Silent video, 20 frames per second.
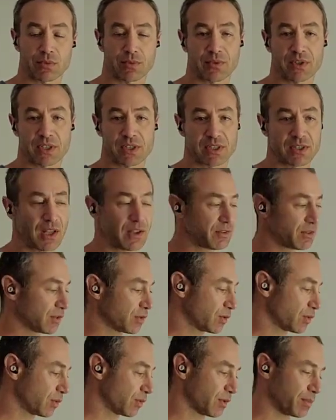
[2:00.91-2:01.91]
There's nothing to
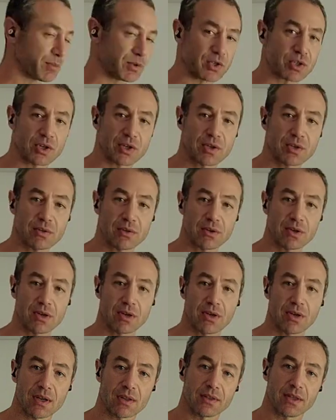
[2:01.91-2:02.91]
do with machine,
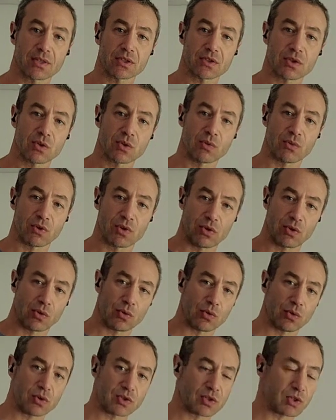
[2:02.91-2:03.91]
that's to do with
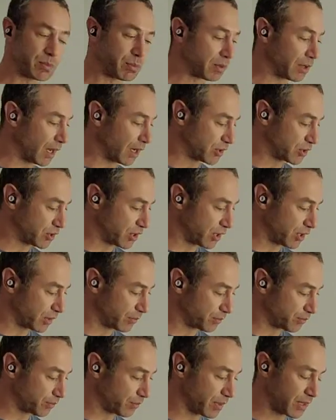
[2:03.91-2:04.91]
your supply chain.